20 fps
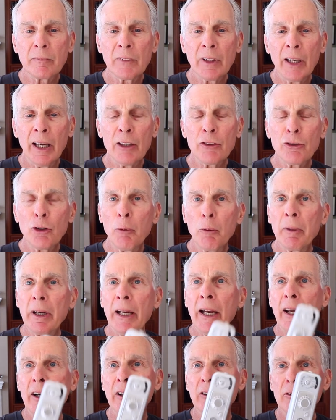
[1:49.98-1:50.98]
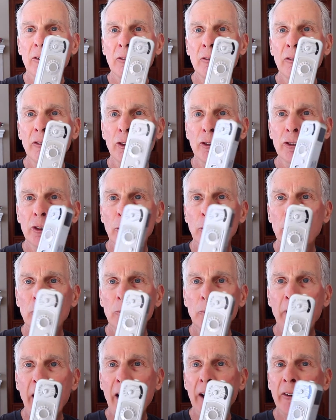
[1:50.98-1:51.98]
and it's all mechanical. There's no
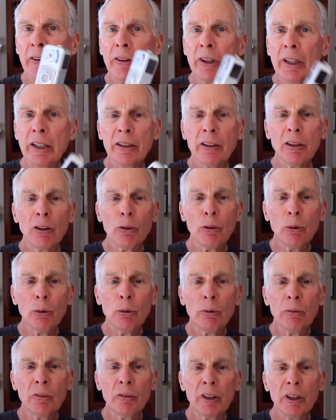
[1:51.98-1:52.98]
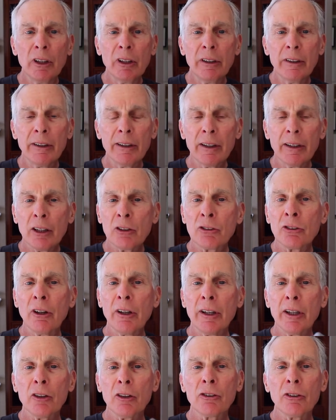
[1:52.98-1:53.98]
battery, no
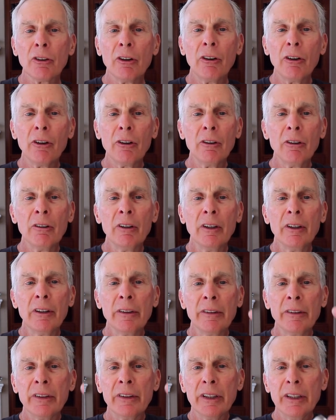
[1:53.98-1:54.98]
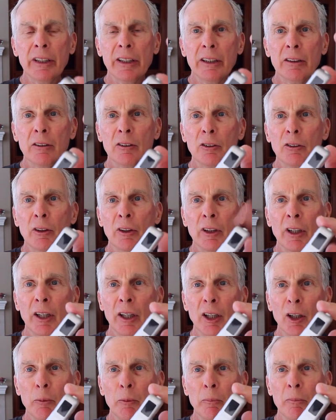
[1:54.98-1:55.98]
electronics at all. The
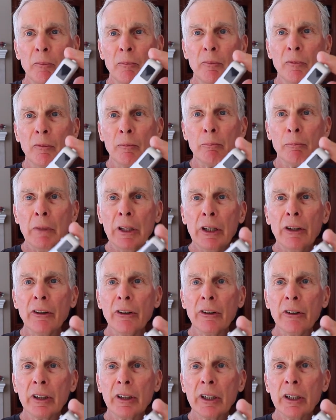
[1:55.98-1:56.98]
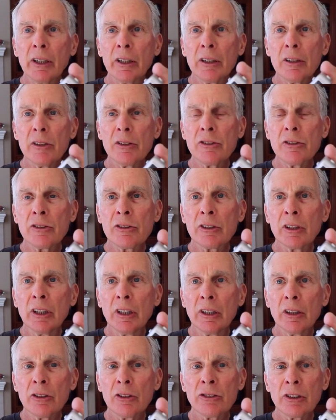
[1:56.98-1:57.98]
um, meter is
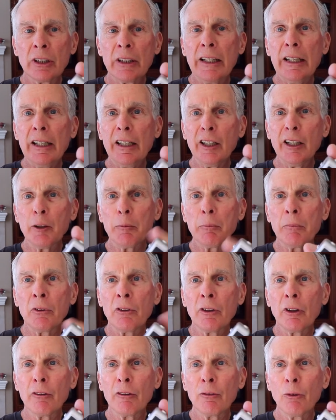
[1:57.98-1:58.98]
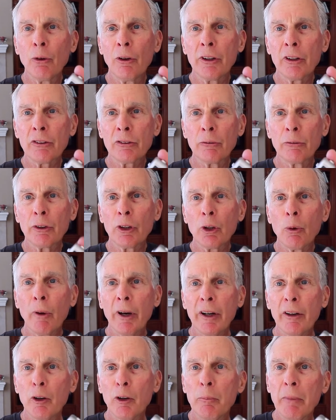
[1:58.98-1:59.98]
selenium, therefore it doesn't
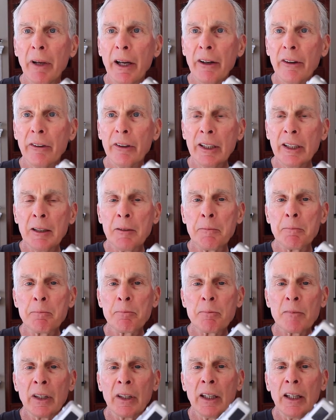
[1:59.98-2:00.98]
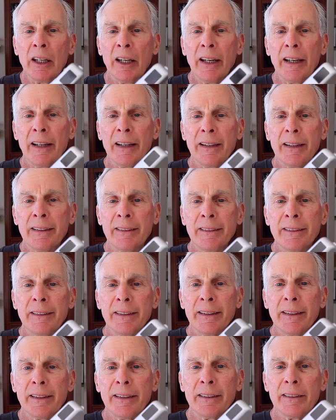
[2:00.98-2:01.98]
require a battery, and
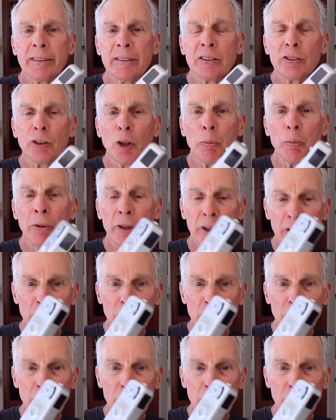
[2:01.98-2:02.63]
uh, it's all pretty